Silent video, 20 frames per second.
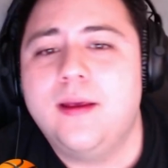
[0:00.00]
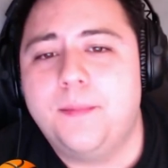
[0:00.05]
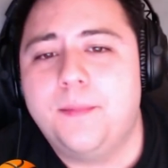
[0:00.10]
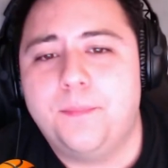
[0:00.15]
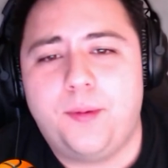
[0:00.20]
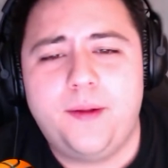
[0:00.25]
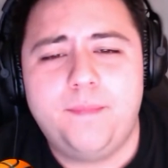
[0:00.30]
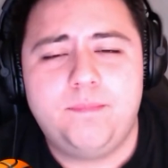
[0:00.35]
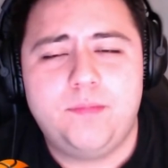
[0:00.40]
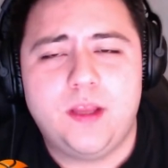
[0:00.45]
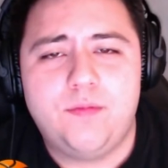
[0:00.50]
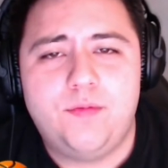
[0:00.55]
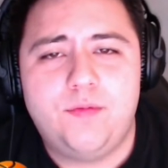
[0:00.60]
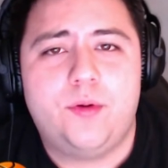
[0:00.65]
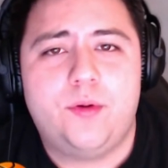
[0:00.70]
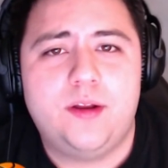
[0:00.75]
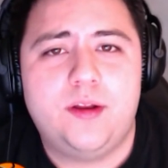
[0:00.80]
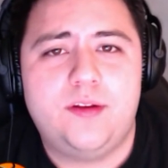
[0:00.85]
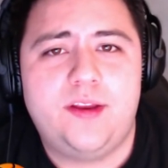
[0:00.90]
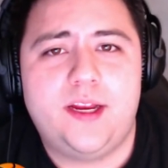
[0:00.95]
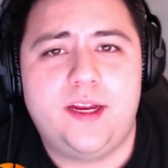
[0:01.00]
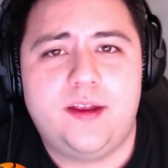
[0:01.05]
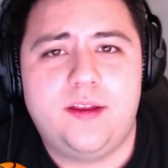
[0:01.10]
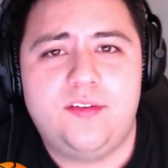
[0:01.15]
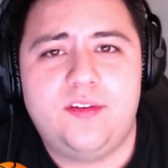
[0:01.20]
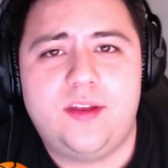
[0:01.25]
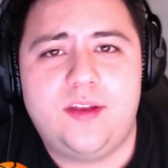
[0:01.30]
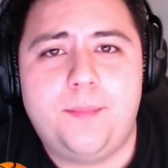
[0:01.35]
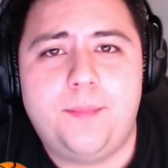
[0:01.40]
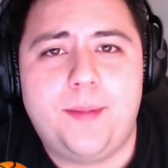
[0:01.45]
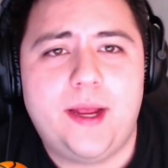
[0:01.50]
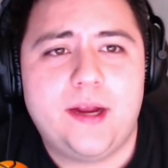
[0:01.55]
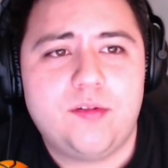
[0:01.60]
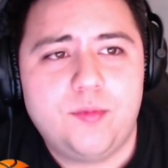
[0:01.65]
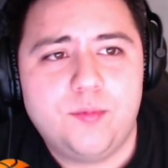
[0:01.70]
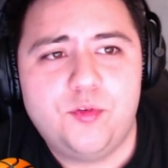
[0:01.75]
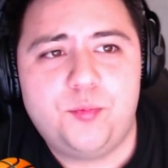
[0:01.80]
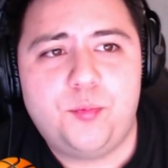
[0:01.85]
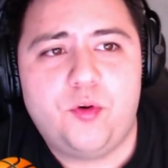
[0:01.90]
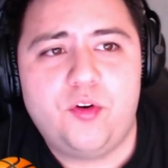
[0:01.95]
But if you want to take a step back
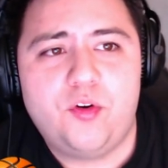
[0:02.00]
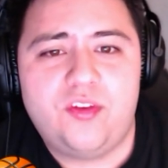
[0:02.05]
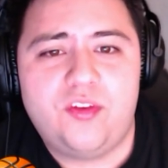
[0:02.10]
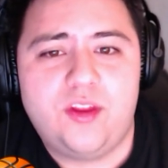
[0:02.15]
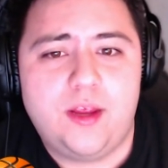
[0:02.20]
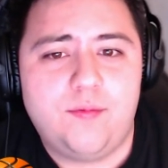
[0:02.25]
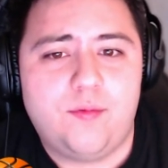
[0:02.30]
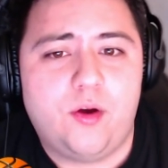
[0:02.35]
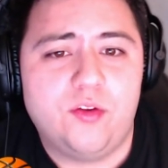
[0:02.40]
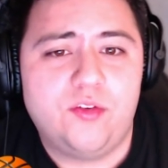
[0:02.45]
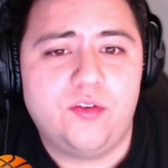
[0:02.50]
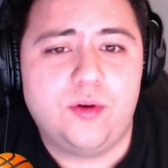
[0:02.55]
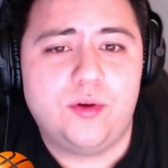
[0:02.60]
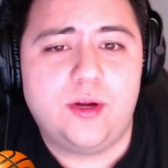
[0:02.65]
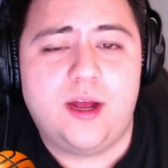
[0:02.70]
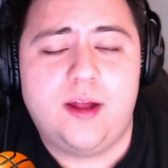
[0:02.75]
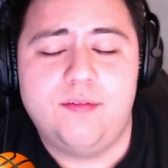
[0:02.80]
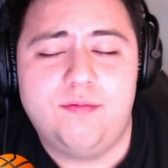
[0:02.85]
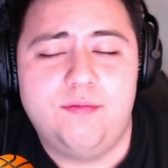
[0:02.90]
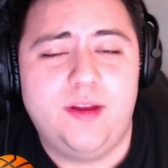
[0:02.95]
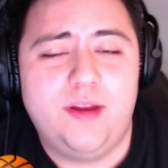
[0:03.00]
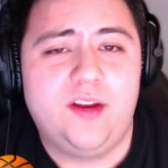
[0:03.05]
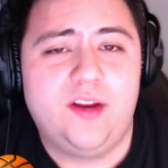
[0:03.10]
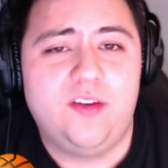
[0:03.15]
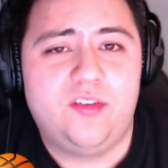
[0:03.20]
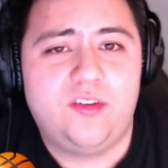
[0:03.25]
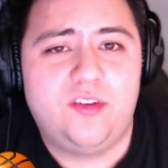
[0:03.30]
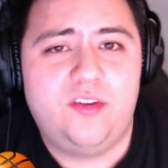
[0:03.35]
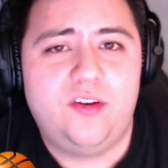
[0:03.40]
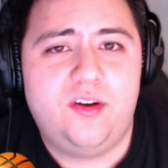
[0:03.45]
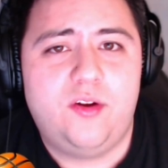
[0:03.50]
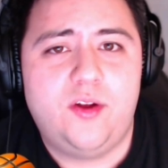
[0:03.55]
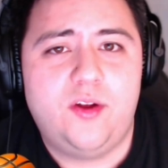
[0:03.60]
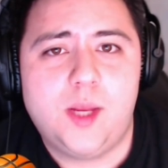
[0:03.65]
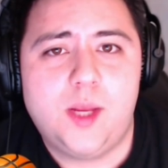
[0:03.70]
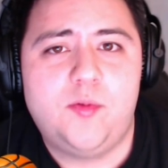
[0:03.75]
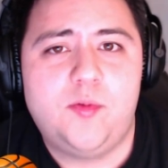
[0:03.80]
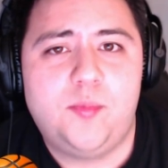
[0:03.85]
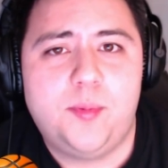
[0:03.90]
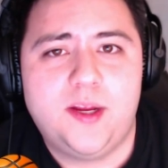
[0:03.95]
from sports, they've also got Vegas casino
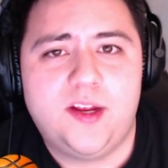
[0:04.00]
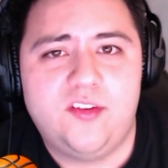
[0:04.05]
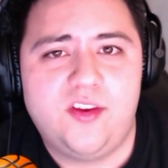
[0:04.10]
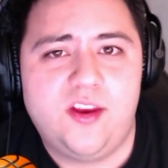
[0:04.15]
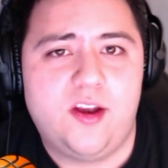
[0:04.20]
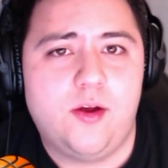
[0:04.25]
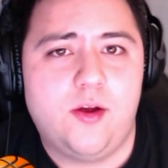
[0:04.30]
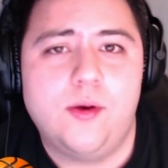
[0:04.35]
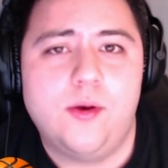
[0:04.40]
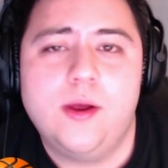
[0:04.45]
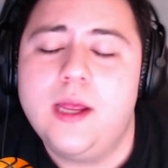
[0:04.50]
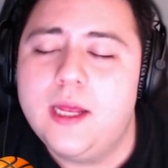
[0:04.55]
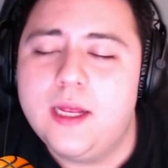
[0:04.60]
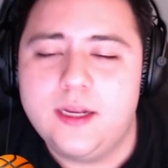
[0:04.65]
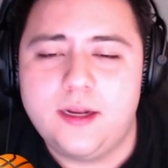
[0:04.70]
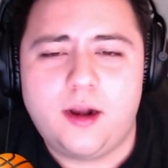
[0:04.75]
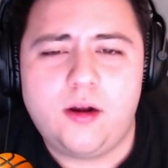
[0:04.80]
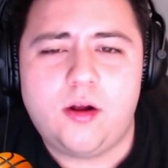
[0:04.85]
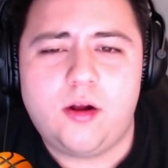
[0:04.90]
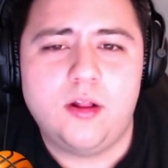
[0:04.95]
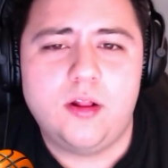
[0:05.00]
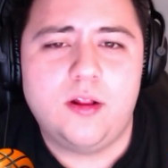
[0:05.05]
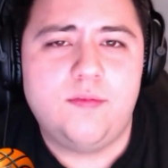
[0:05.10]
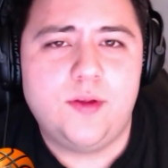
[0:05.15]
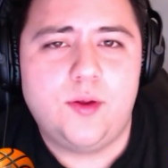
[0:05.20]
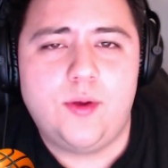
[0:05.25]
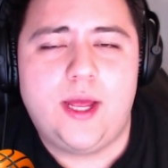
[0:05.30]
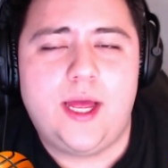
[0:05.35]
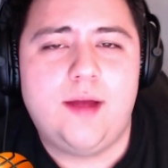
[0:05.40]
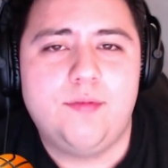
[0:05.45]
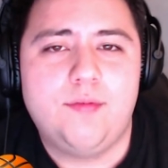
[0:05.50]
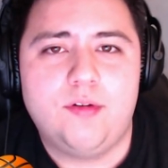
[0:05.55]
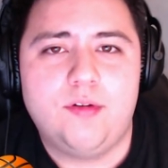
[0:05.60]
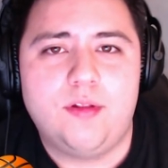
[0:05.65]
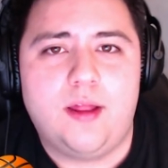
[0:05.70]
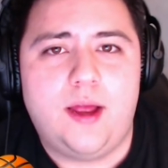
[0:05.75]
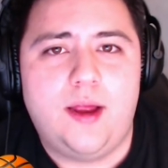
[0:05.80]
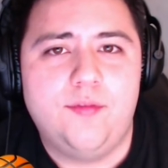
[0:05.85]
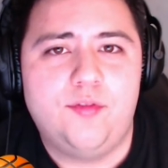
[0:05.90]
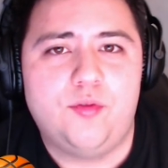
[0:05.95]
games, because I know not all of you have your
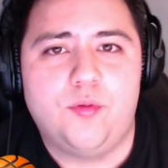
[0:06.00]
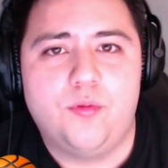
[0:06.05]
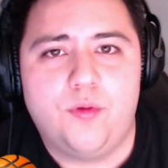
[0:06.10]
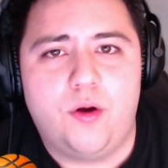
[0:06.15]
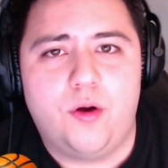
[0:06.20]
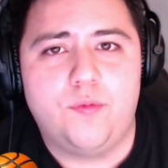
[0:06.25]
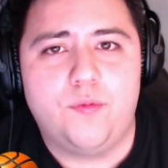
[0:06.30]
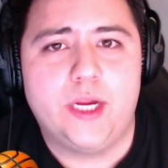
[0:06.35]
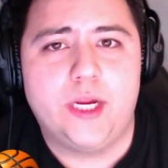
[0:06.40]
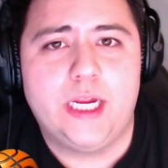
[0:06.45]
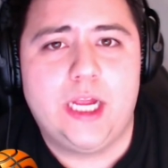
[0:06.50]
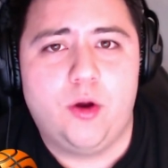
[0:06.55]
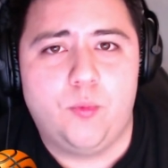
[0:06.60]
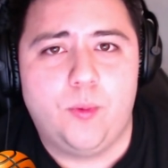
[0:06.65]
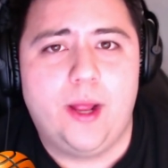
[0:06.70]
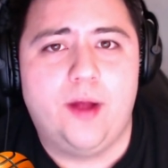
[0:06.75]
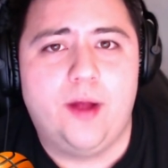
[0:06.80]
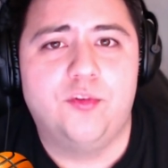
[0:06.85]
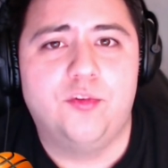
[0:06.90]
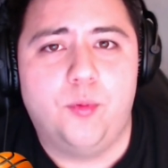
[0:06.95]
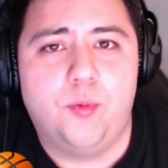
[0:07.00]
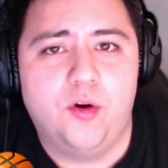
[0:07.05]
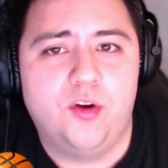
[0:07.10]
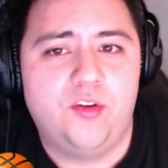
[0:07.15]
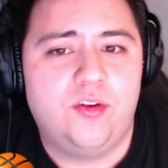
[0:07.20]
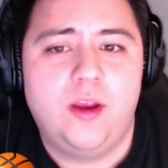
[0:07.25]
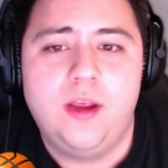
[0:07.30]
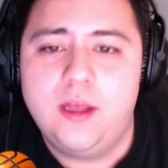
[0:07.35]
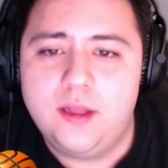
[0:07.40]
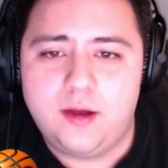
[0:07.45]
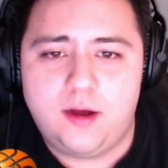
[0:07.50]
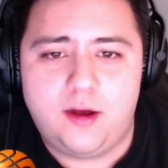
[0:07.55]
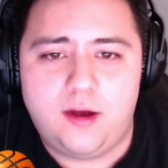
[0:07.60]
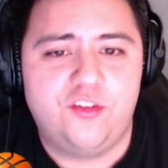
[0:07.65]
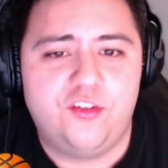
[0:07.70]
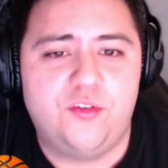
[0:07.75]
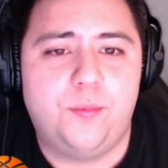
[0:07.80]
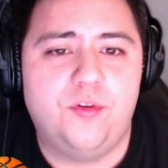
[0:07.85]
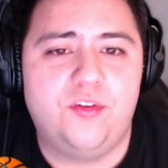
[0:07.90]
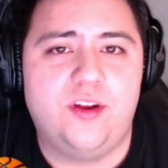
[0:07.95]
lives revolving around sports
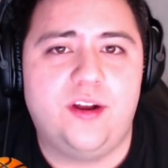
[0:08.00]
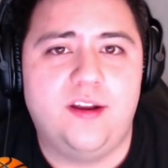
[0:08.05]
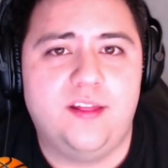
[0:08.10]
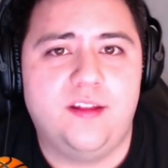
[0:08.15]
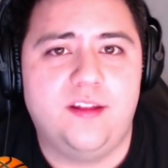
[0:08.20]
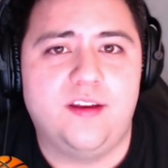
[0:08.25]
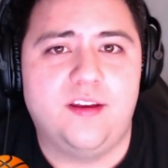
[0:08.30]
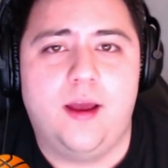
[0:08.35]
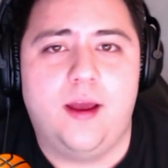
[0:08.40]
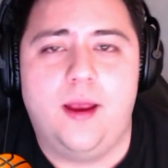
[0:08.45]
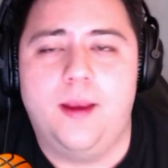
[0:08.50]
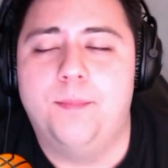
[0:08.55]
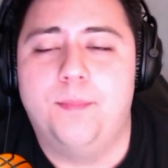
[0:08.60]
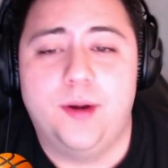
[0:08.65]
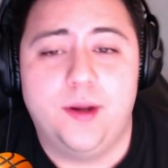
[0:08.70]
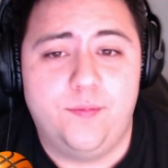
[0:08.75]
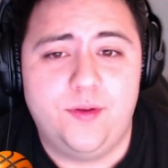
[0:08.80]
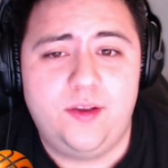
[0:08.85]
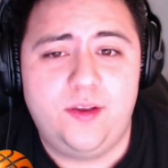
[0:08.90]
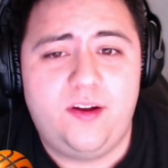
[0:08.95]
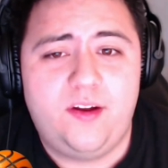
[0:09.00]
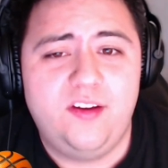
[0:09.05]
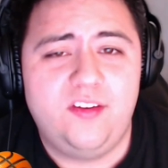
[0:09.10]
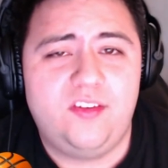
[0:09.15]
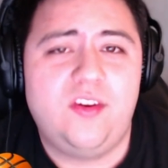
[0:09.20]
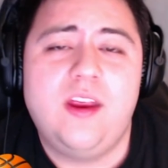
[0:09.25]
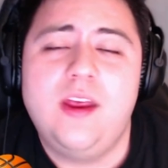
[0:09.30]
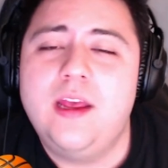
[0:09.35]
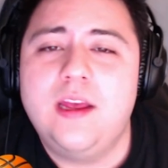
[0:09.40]
100% of the time. But if it does,